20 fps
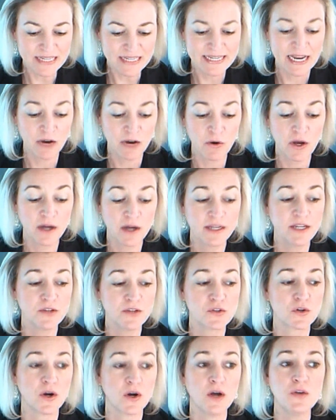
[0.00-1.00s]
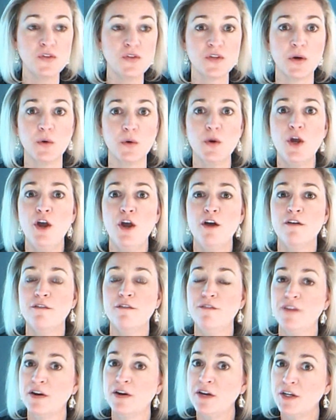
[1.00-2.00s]
Now, onions are also
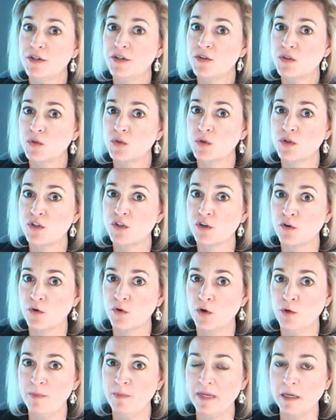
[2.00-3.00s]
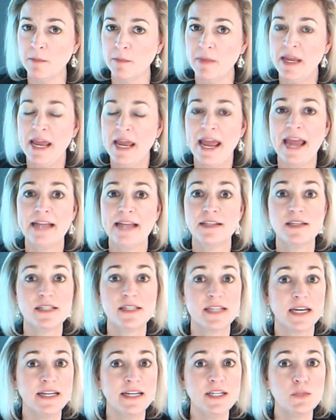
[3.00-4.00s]
a very good source of chromium, and
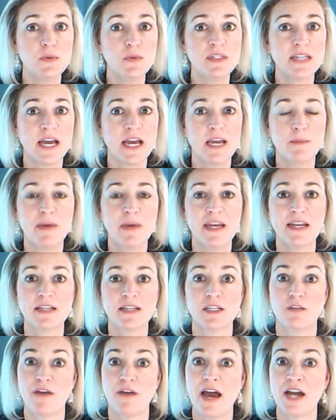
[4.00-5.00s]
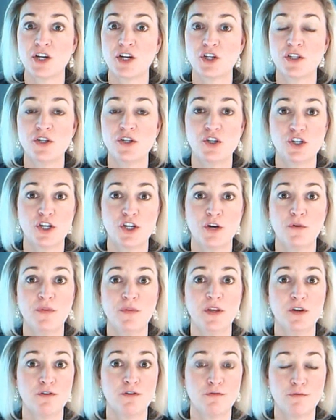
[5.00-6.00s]
studies with diabetics have actually shown
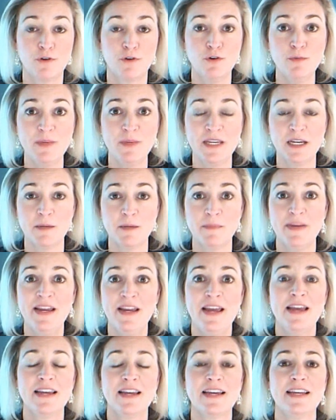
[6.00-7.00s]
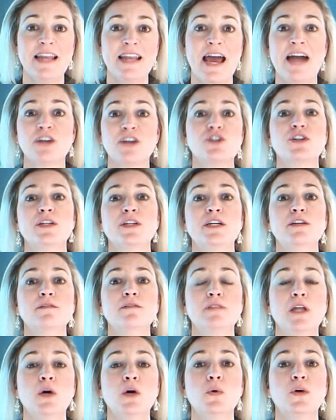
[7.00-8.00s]
that chromium can actually
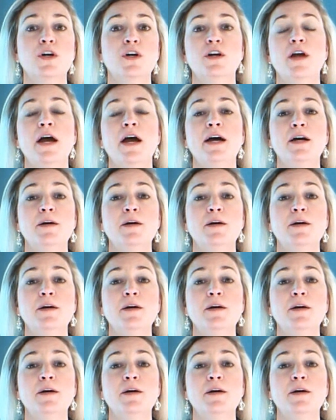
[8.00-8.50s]
lower